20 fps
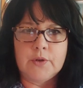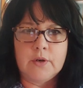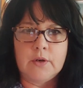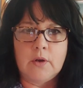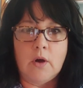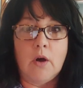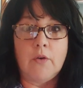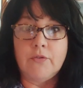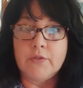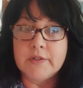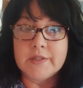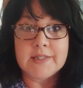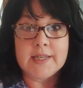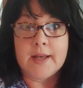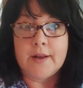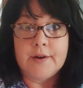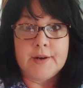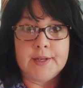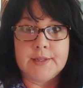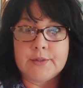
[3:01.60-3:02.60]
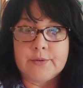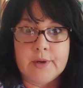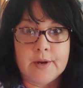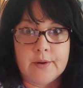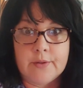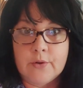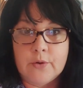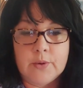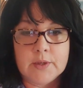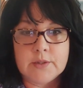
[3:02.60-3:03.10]
and often Saturdays are out
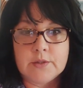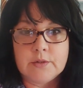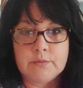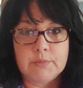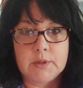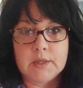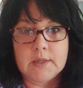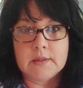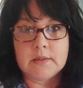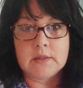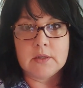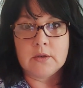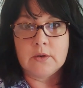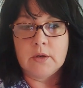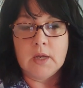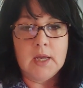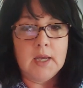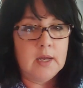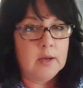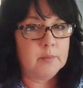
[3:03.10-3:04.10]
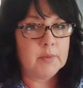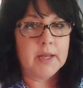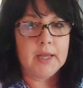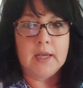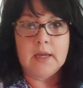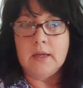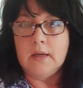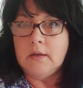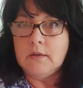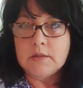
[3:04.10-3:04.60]
of the question because they're
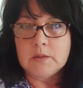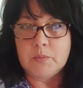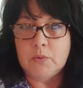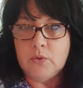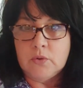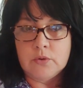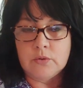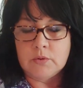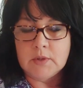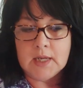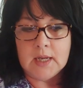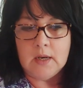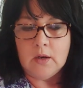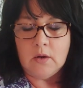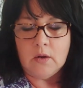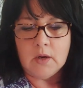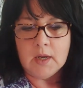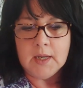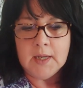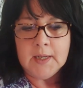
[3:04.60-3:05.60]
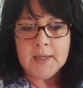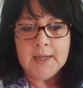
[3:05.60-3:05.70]
playing sport all day long.